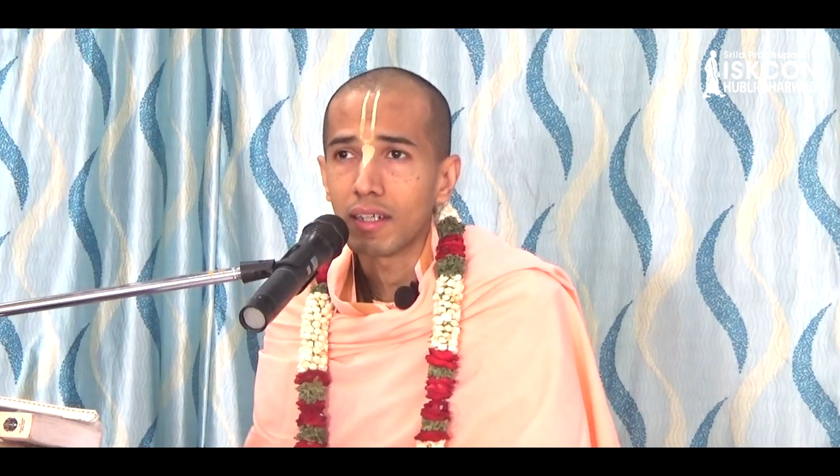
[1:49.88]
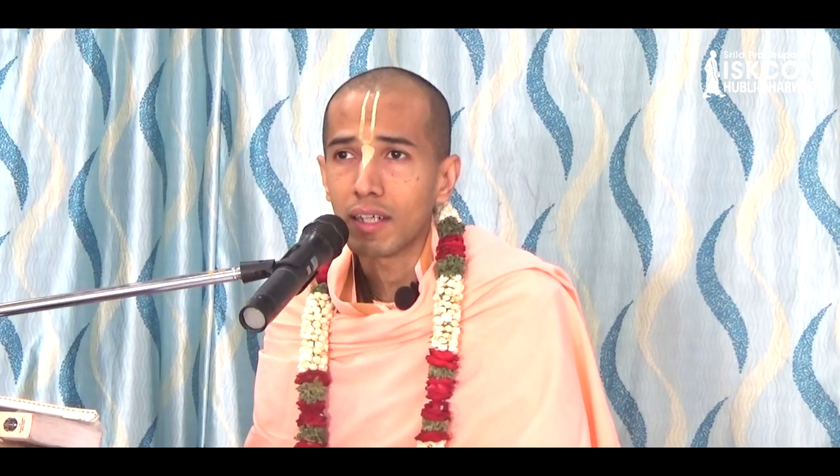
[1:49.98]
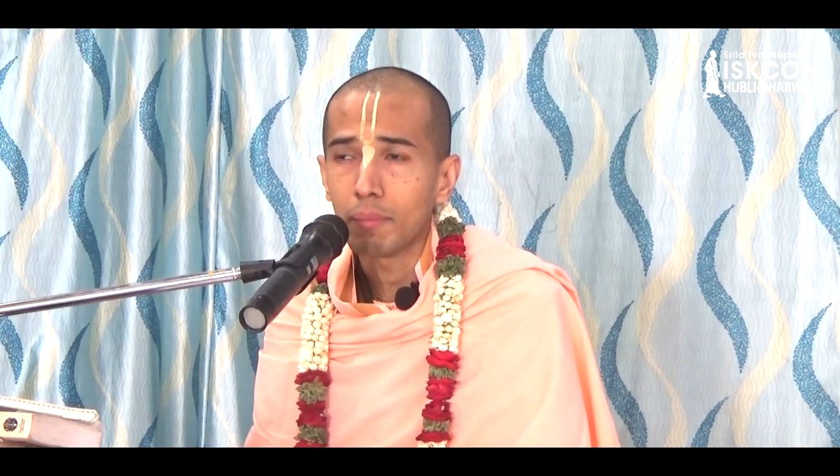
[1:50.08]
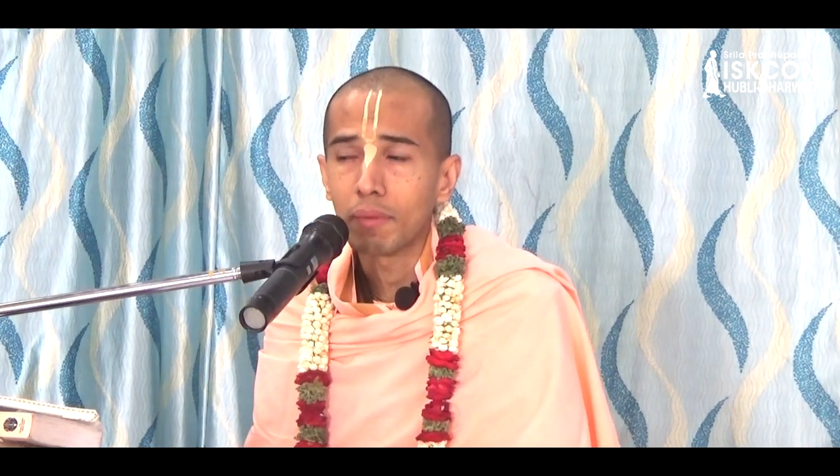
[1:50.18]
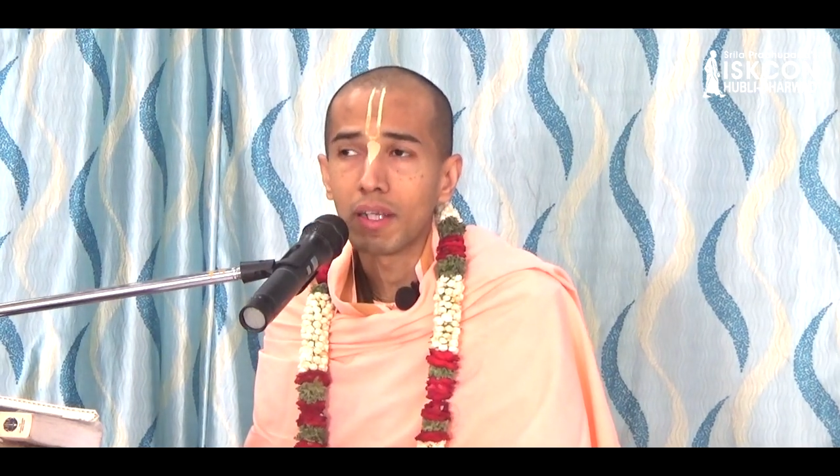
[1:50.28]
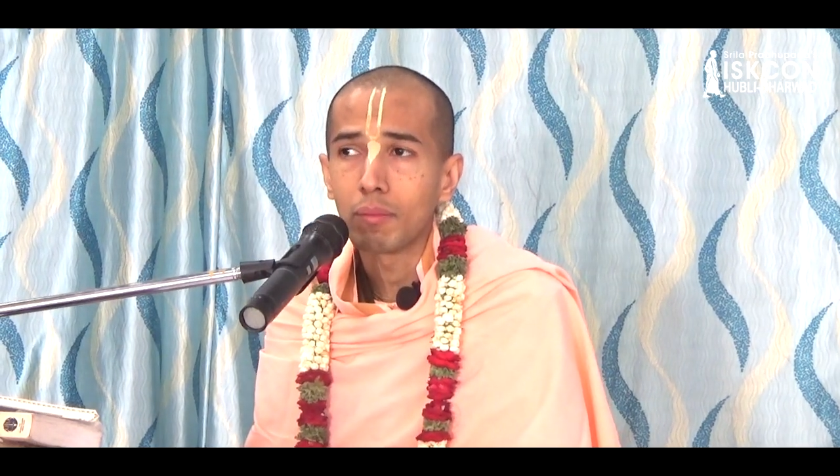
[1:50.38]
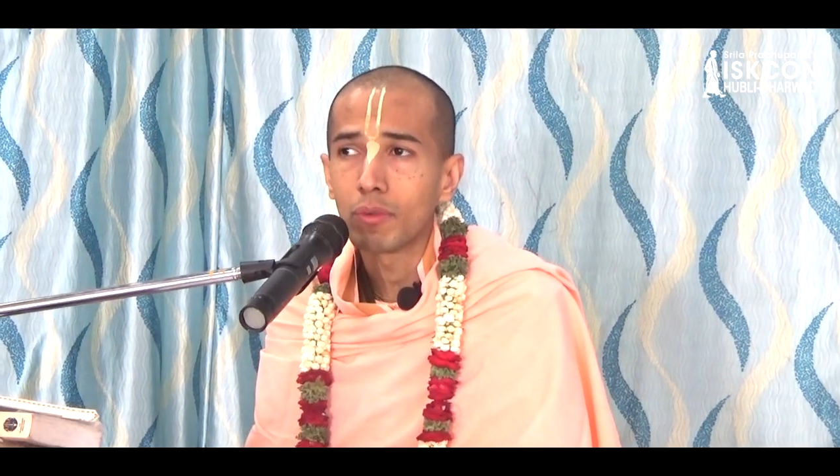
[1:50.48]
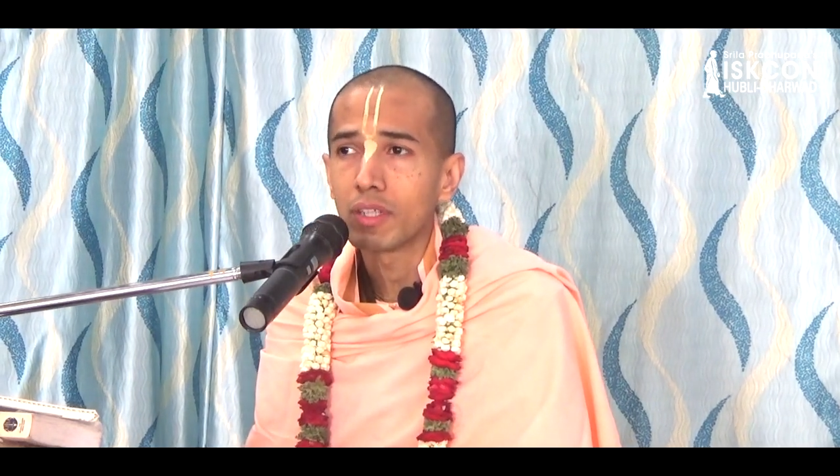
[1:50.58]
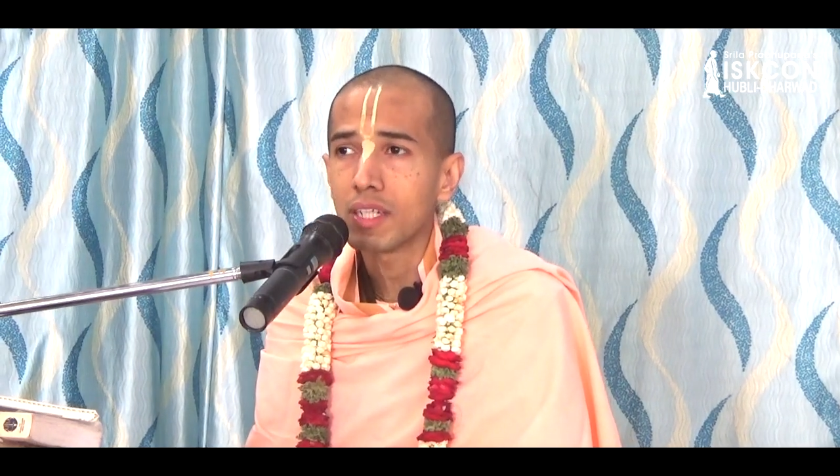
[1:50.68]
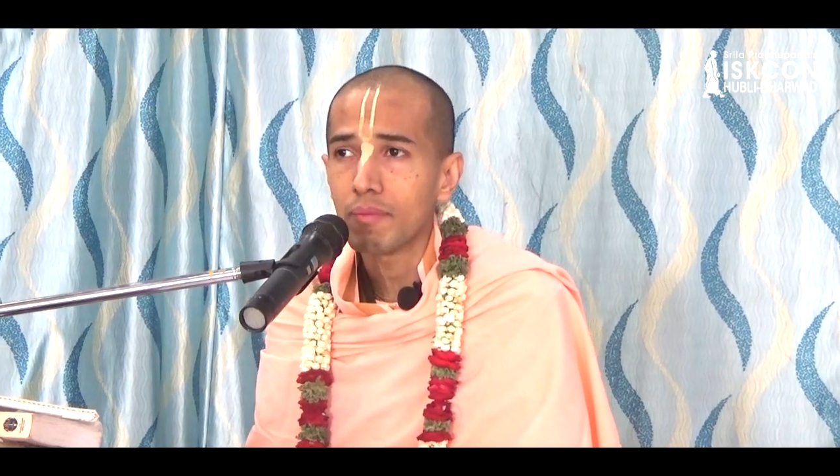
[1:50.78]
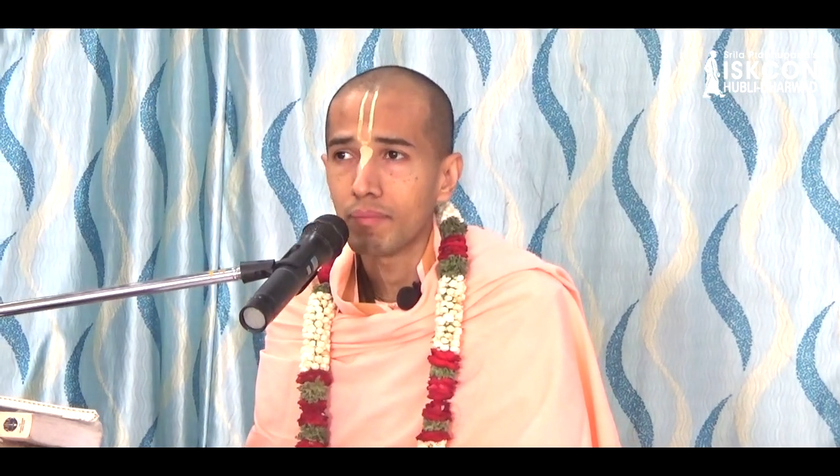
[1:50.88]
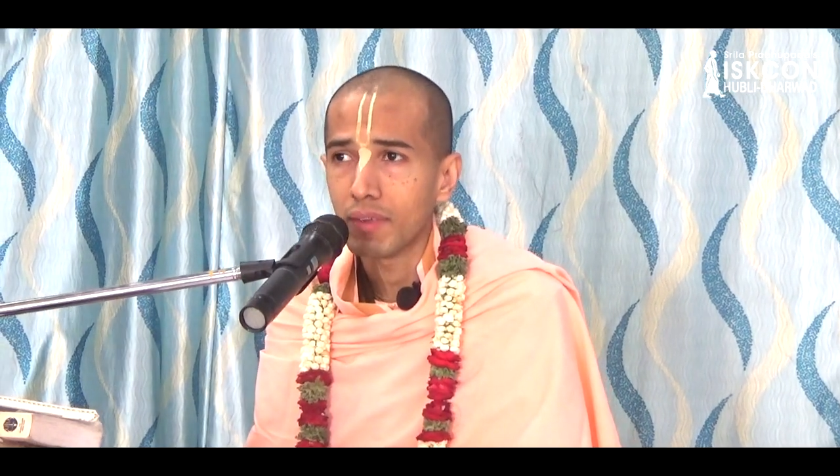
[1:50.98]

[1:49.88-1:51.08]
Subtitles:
Kapila Muni